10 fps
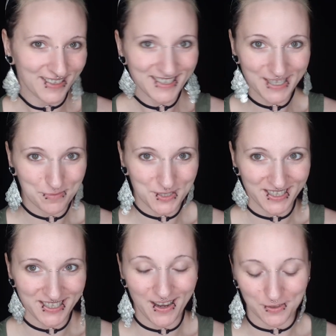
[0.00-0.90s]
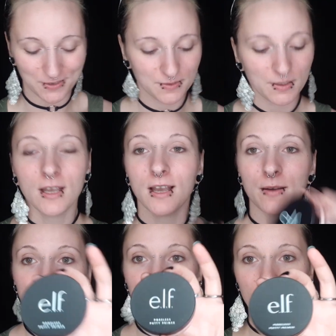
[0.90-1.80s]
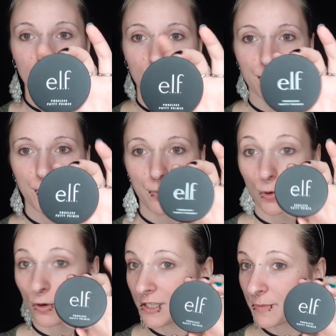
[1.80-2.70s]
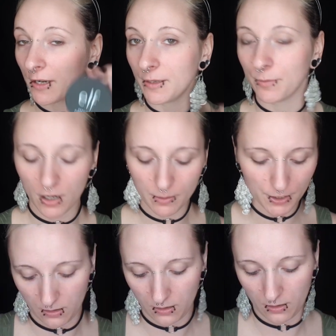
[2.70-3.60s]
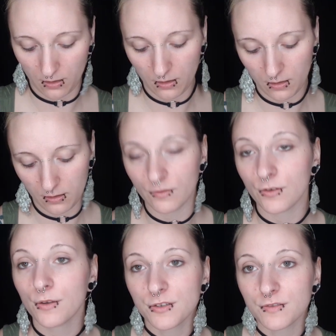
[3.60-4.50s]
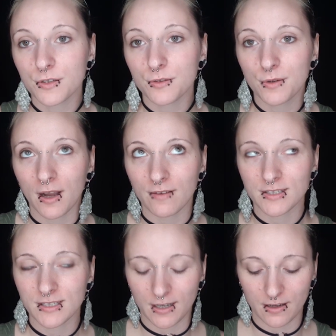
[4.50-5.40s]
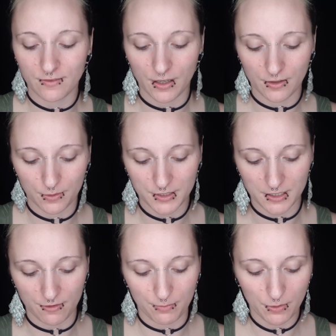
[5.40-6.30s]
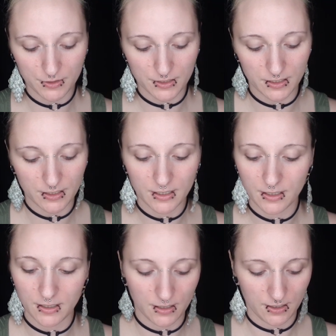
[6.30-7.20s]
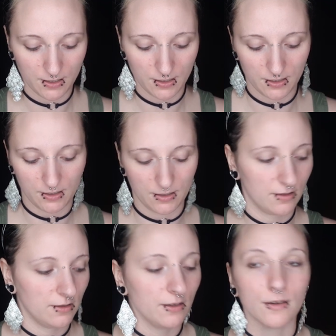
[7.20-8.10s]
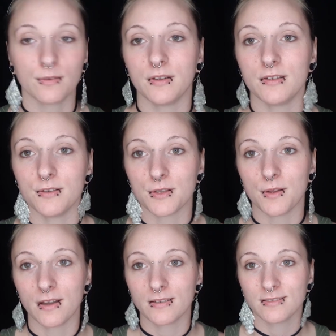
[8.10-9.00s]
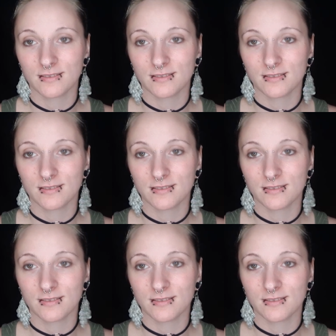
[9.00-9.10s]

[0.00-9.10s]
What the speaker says: It's upside down. My e.l.f. Poreless Putty Primer. And for those of you who haven't seen any of the other ones I've posted, you don't need to use a lot.